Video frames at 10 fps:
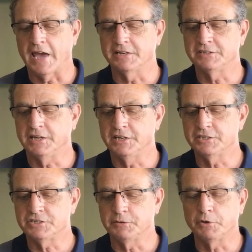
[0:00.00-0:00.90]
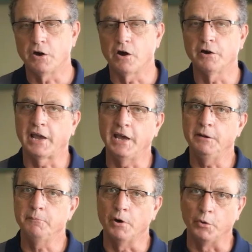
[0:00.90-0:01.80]
antenna, SIM card,
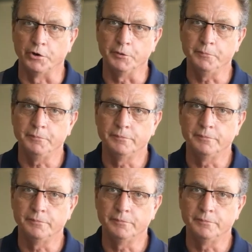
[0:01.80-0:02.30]
and modem.